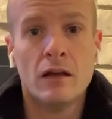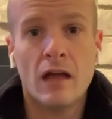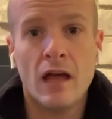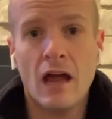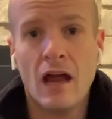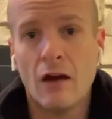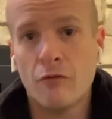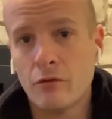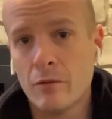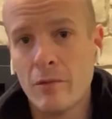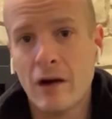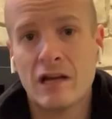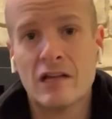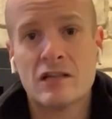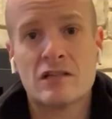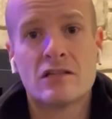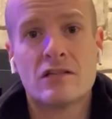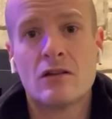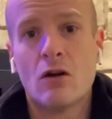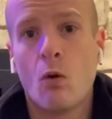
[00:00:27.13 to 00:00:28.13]

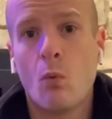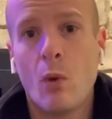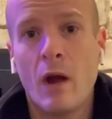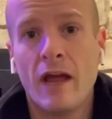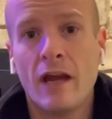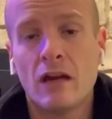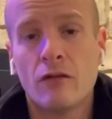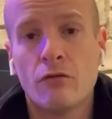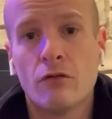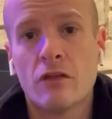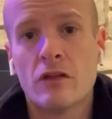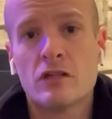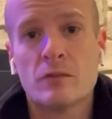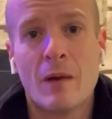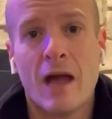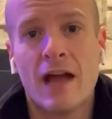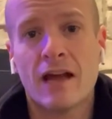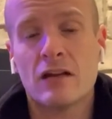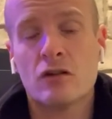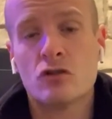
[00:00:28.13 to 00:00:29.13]
Everybody's still waiting for this
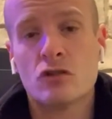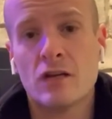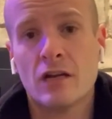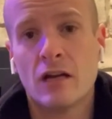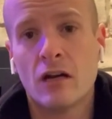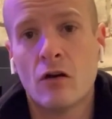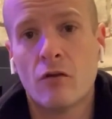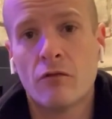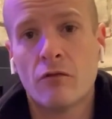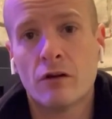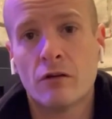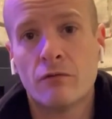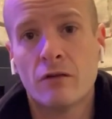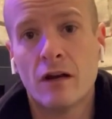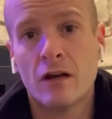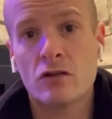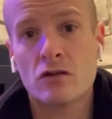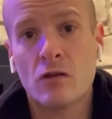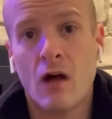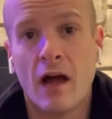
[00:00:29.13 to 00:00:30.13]
package to get over the
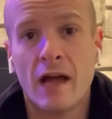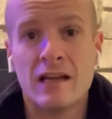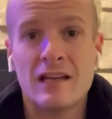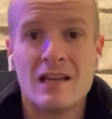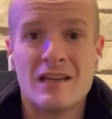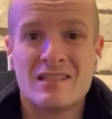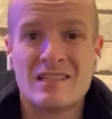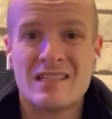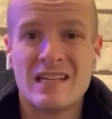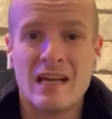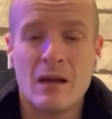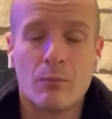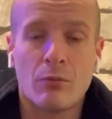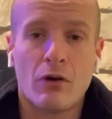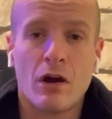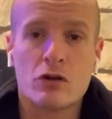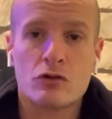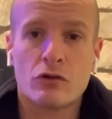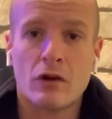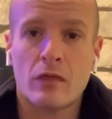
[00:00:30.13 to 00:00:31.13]
finish line, seeing
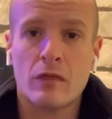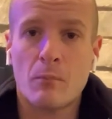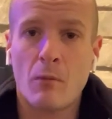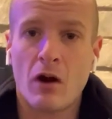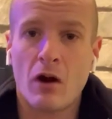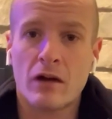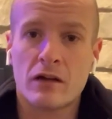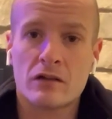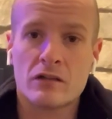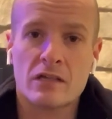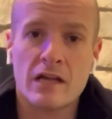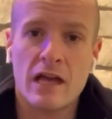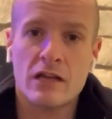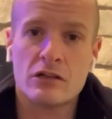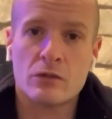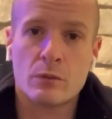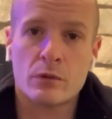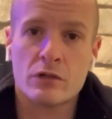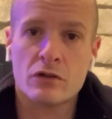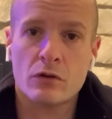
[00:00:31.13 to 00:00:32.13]
pressure on the markets
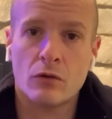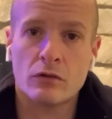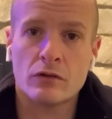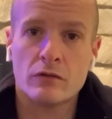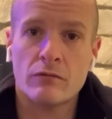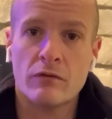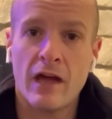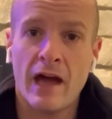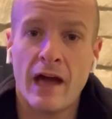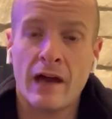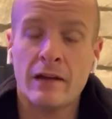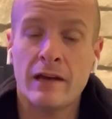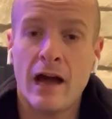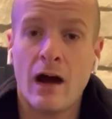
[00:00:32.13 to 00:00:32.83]
as a result of that.